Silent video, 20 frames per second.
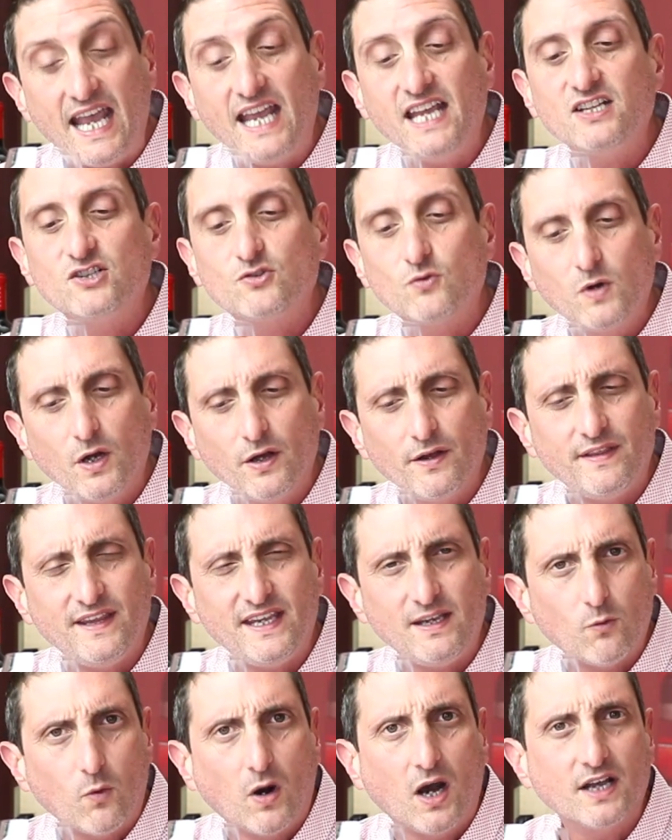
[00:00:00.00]

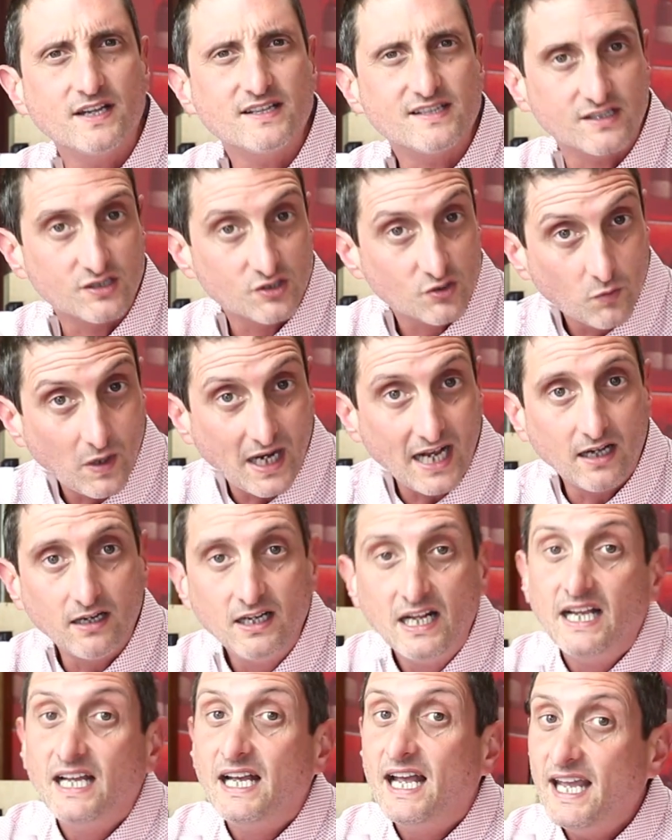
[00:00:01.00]
age-worthy wines as well,